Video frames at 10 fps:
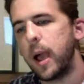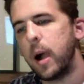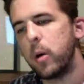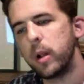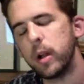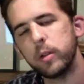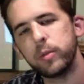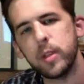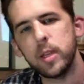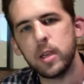out
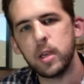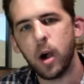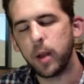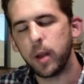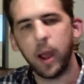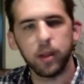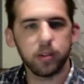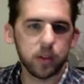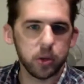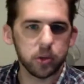of the hot path
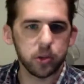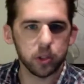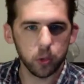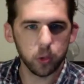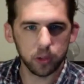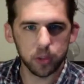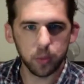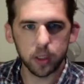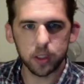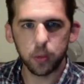of the user as quickly as
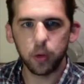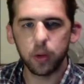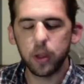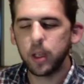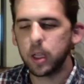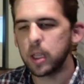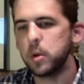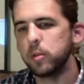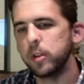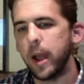possible. They
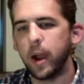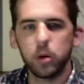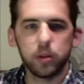move it out of